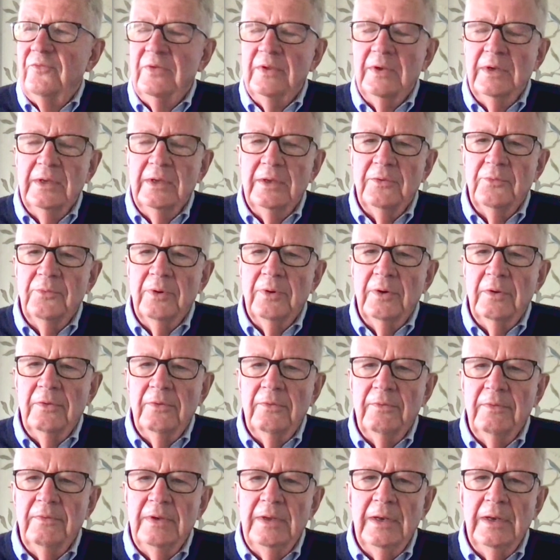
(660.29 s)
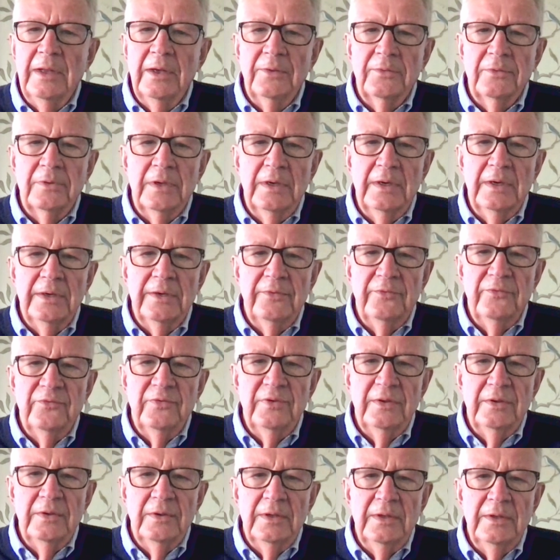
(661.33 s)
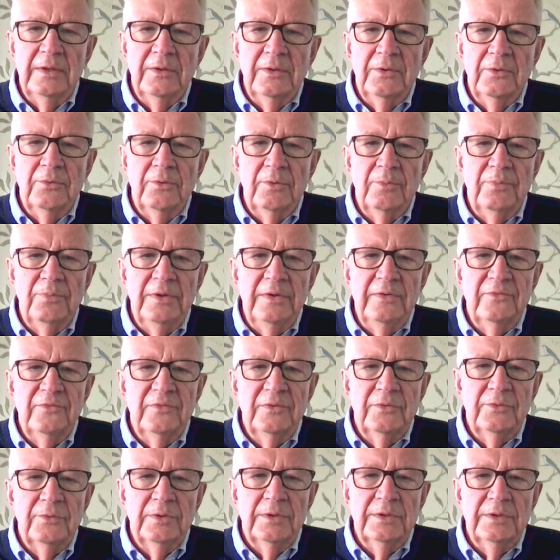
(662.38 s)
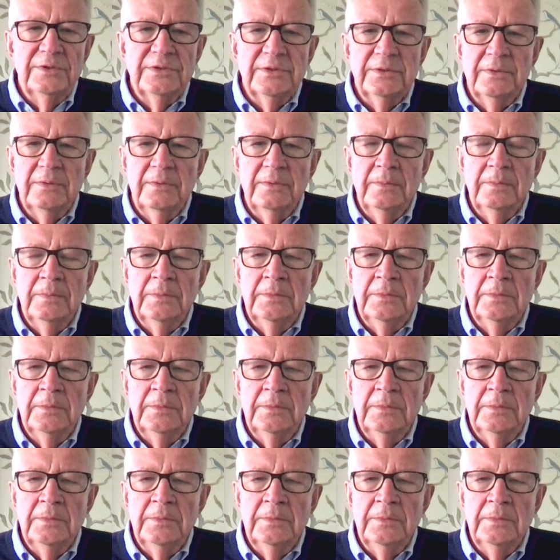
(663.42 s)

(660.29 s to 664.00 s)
and Finland, who are the real outliers in the European situation.